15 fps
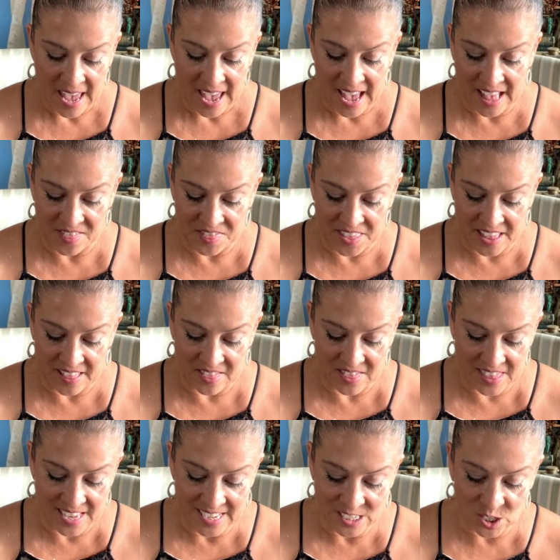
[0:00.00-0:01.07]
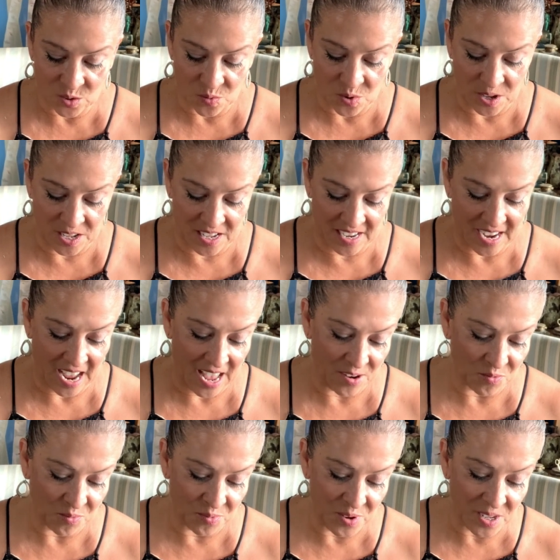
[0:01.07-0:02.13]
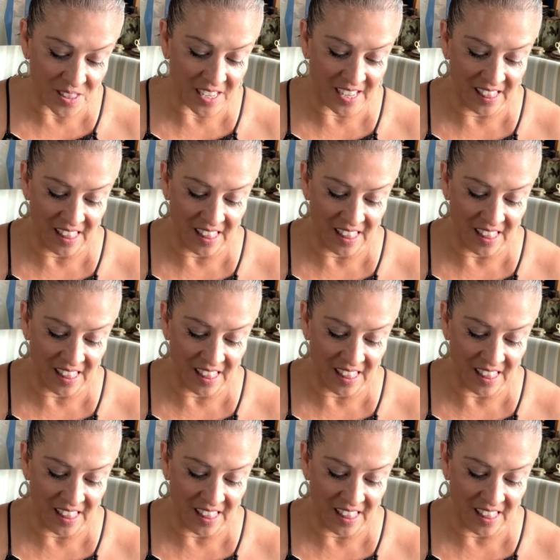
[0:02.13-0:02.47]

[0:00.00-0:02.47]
And then this one I really